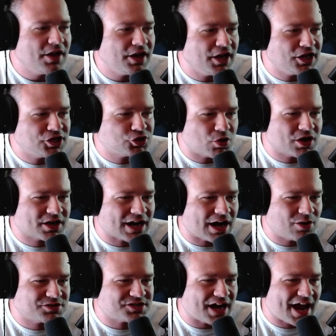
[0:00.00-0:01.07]
Each one
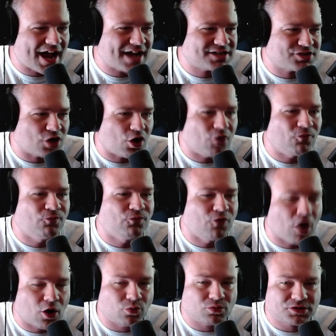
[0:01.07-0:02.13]
counts as a
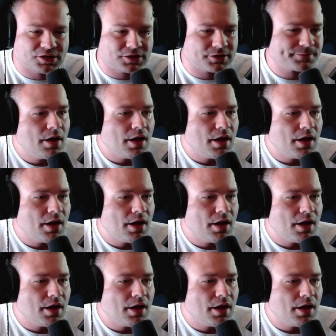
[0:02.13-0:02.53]
vote.